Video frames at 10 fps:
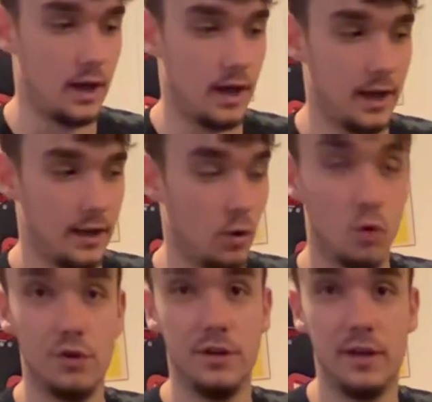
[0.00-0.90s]
I
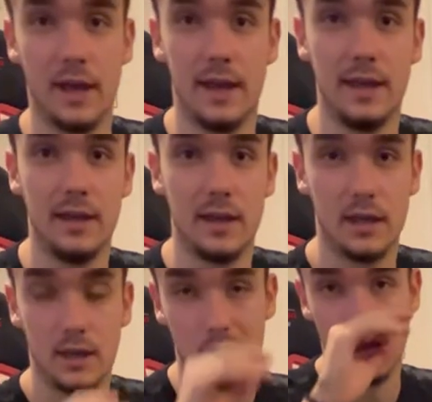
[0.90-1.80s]
ordered a
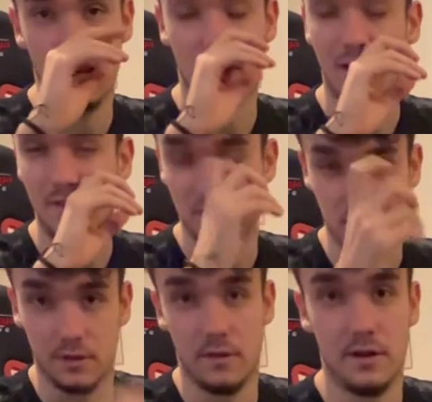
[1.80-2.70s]
graphics
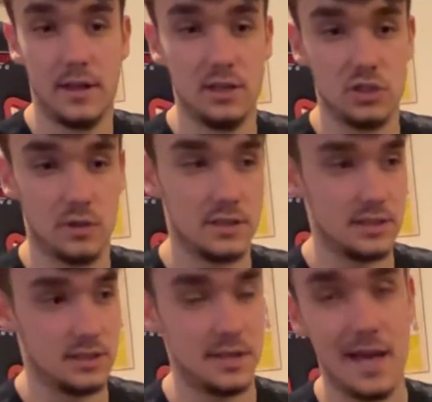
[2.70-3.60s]
card the other day, so this is
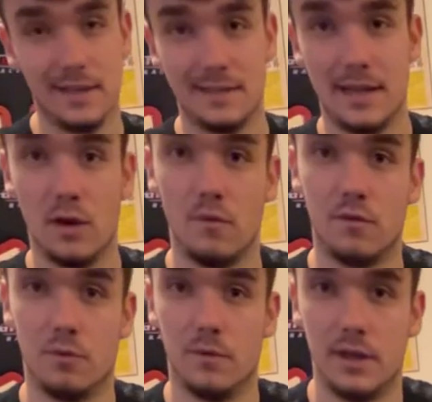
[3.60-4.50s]
the next day on
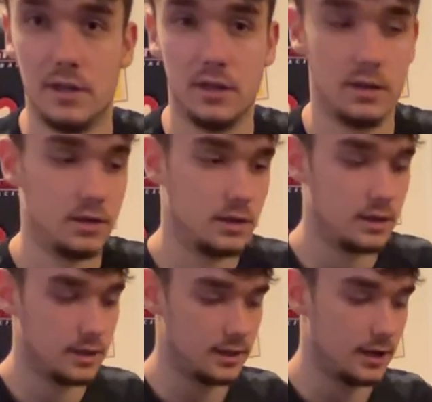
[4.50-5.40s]
from then.
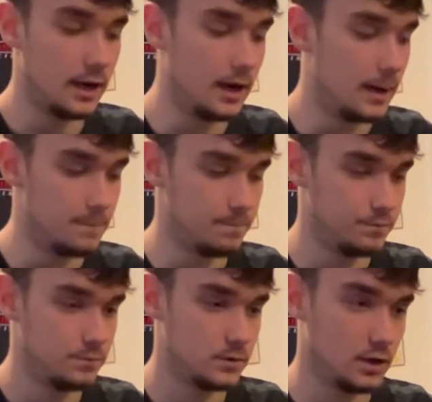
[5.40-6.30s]
I
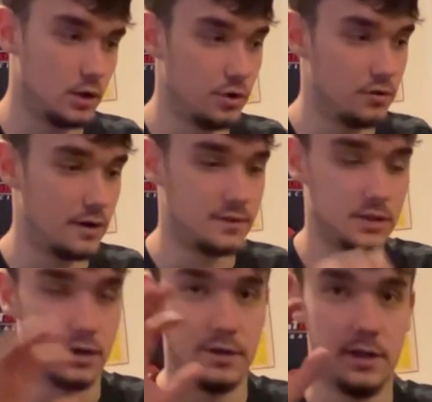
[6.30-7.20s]
ordered a graphics
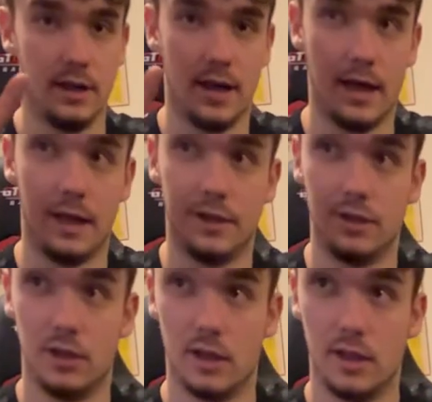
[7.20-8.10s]
card and
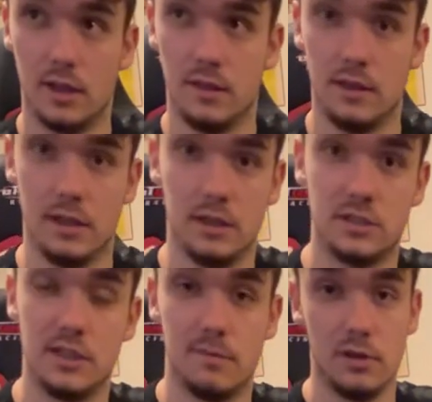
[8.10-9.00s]
the
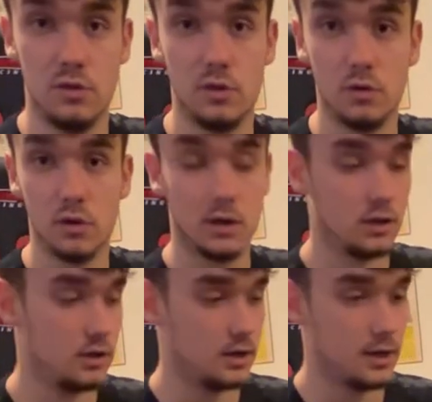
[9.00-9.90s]
CPU cooler.
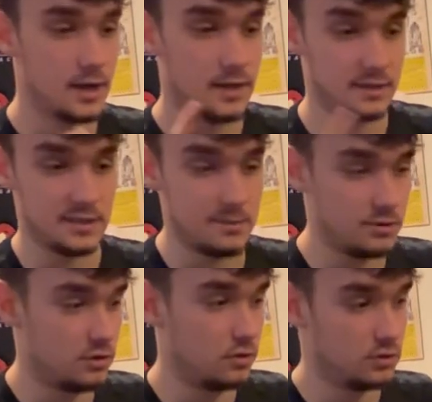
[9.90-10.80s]
The
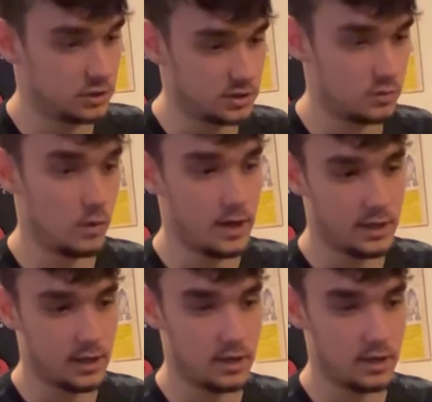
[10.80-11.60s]
CPU cooler is on its way,